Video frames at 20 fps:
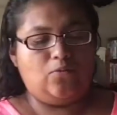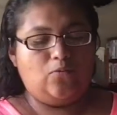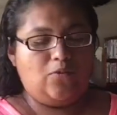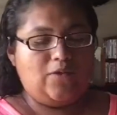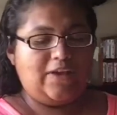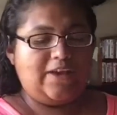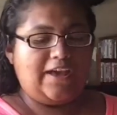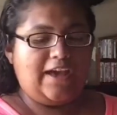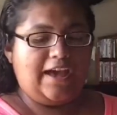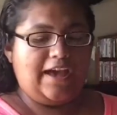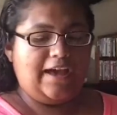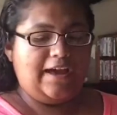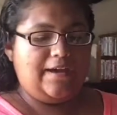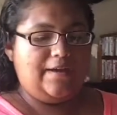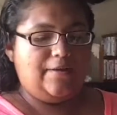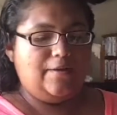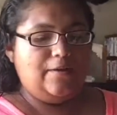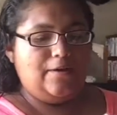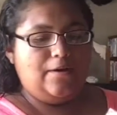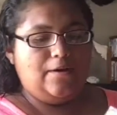We
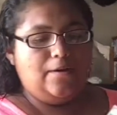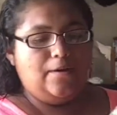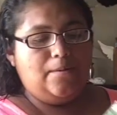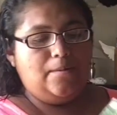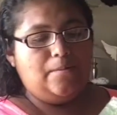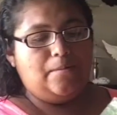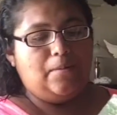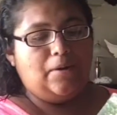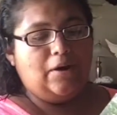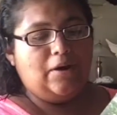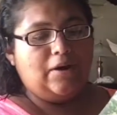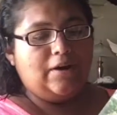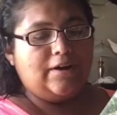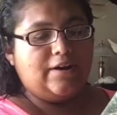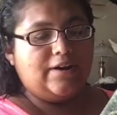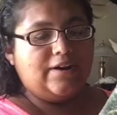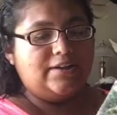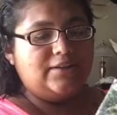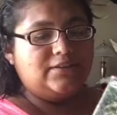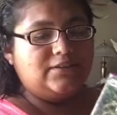got
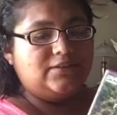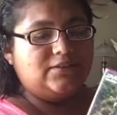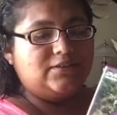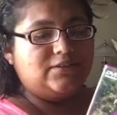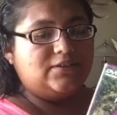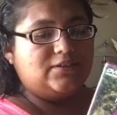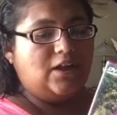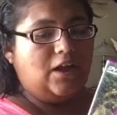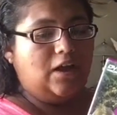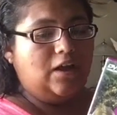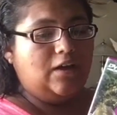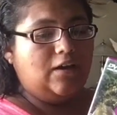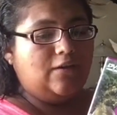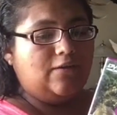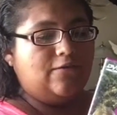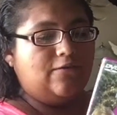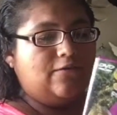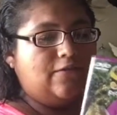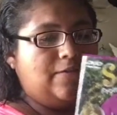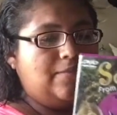Barney's
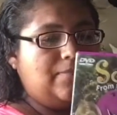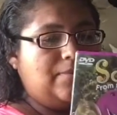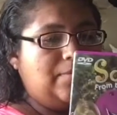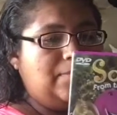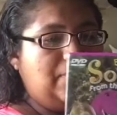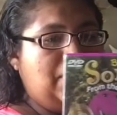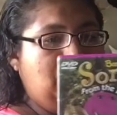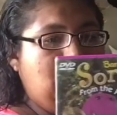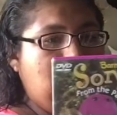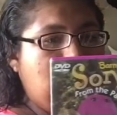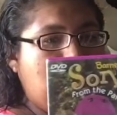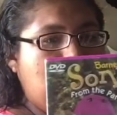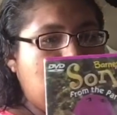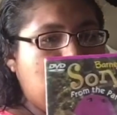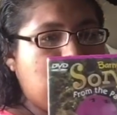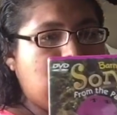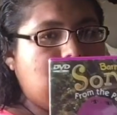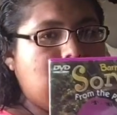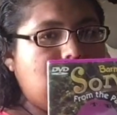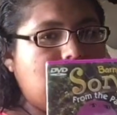Song from the Park.